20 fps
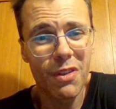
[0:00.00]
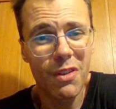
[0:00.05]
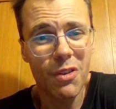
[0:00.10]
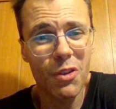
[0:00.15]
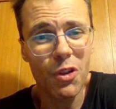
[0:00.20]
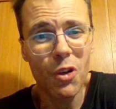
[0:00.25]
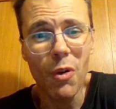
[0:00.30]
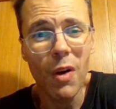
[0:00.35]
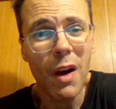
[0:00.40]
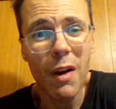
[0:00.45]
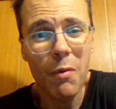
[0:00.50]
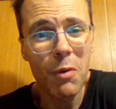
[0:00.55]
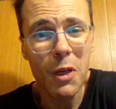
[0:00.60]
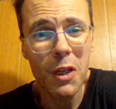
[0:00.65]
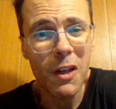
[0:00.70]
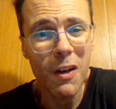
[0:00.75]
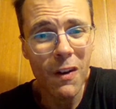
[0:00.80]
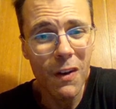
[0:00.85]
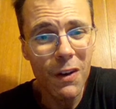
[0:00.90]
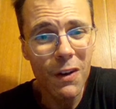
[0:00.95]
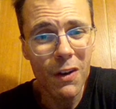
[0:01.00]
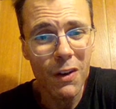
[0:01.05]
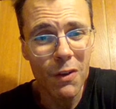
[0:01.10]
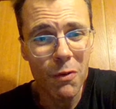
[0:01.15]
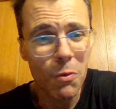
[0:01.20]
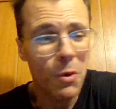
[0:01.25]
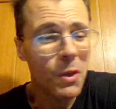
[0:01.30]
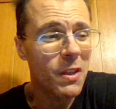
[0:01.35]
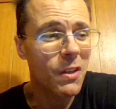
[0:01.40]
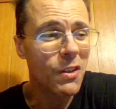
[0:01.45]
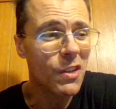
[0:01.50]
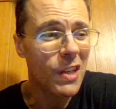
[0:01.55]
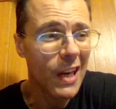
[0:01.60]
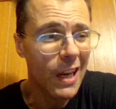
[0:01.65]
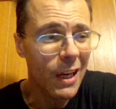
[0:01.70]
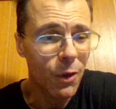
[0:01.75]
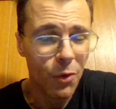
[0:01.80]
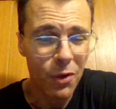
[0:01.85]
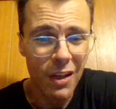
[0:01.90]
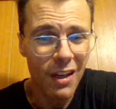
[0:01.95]
so I will learn what is
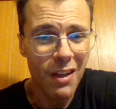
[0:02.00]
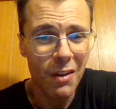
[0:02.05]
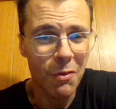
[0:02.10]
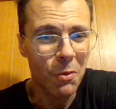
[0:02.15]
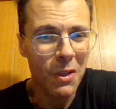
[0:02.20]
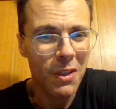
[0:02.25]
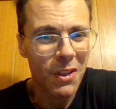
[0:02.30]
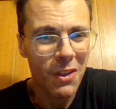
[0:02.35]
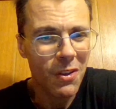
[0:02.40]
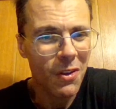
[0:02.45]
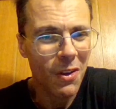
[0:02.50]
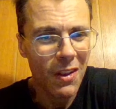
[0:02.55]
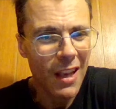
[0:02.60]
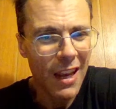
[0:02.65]
healthy and what is not